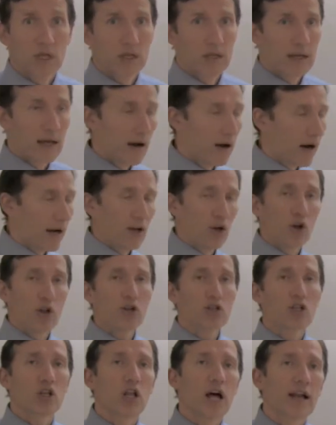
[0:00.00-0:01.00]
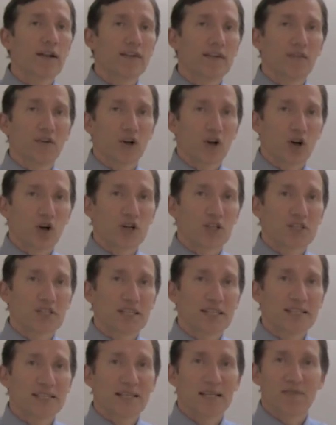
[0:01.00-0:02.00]
Now, I know there's a lot of different
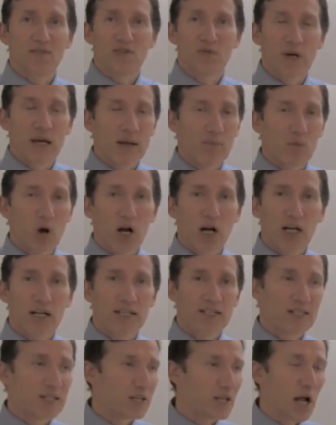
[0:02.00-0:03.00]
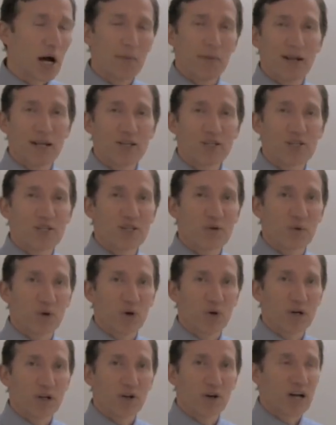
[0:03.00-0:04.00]
currencies and markets and denominations that we're
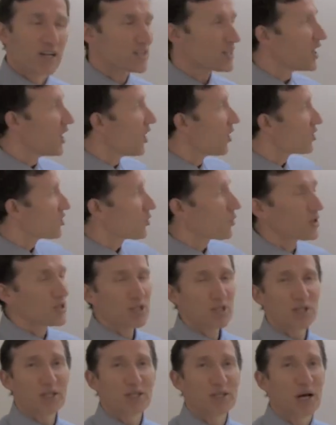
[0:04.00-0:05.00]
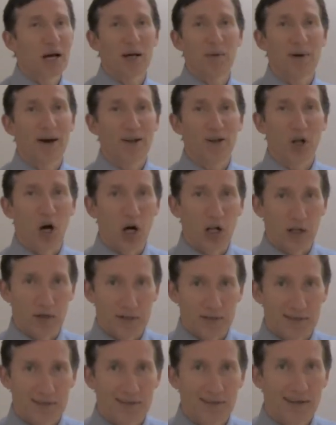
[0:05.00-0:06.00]
going across, so we're just going to talk about
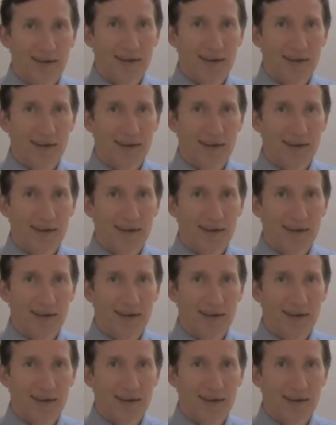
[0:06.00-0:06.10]
dollars